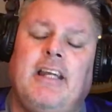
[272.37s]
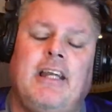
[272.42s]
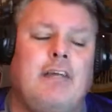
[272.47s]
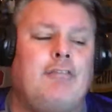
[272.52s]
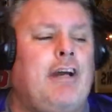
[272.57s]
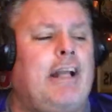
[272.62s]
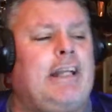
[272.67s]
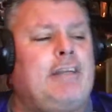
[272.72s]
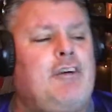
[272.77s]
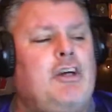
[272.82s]

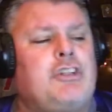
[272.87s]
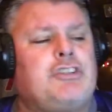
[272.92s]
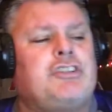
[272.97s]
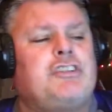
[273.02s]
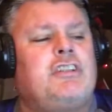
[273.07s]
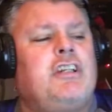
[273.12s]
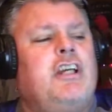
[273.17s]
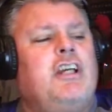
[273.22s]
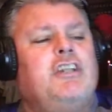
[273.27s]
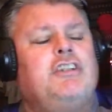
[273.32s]
And finally,
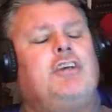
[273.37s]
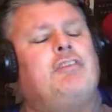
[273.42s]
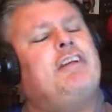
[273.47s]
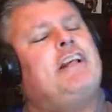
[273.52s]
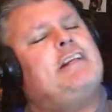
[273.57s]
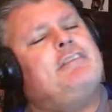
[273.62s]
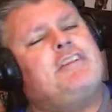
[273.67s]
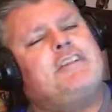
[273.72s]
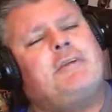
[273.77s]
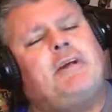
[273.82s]
folks, don't
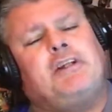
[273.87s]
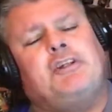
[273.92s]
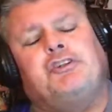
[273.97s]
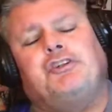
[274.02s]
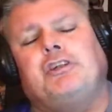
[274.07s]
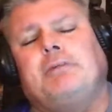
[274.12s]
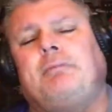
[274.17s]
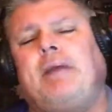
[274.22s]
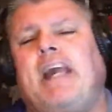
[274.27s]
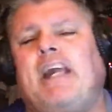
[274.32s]
forget to visit my
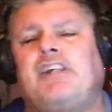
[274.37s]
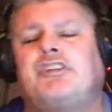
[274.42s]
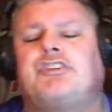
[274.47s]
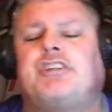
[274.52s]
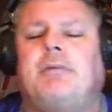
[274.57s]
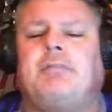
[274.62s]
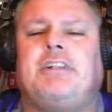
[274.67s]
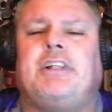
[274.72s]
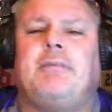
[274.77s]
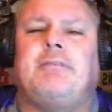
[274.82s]
YouTube page,
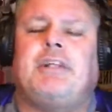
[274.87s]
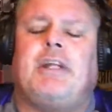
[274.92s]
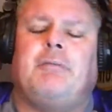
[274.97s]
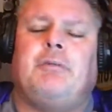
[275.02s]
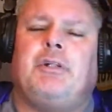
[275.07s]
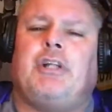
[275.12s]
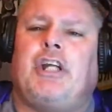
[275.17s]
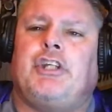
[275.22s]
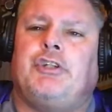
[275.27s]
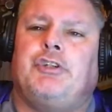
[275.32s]

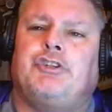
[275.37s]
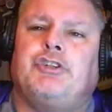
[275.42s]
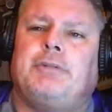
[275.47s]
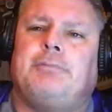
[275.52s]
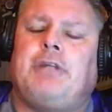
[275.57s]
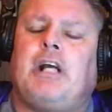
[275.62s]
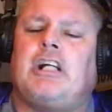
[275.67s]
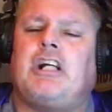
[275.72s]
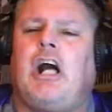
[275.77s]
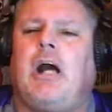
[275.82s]

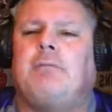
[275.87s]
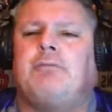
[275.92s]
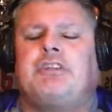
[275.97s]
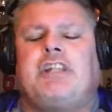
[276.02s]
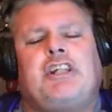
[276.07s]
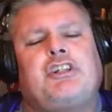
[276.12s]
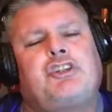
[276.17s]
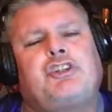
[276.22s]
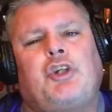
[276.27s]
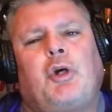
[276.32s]

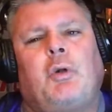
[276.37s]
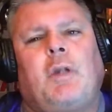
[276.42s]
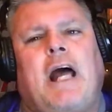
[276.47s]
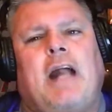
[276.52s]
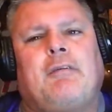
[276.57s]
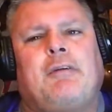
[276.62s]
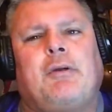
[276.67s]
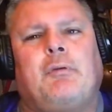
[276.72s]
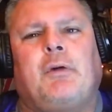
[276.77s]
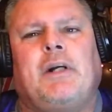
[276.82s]
www.youtube.com/Joe
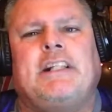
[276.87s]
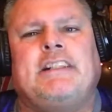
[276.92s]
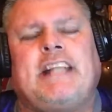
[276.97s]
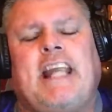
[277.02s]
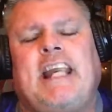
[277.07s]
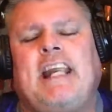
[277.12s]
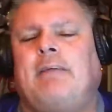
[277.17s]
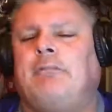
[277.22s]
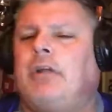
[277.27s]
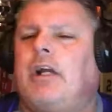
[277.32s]
Lowry. What a
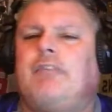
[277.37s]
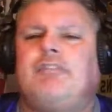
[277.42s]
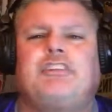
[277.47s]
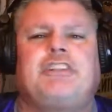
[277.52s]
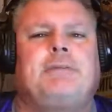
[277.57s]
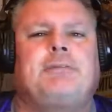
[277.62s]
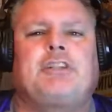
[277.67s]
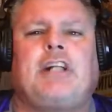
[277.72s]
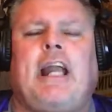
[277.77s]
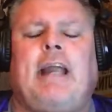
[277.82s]
day. I'm looking for
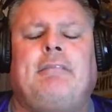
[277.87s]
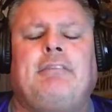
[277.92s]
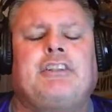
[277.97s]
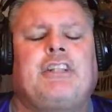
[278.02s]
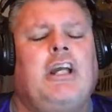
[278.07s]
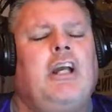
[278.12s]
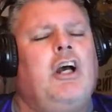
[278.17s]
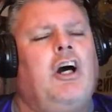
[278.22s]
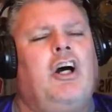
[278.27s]
subscribers.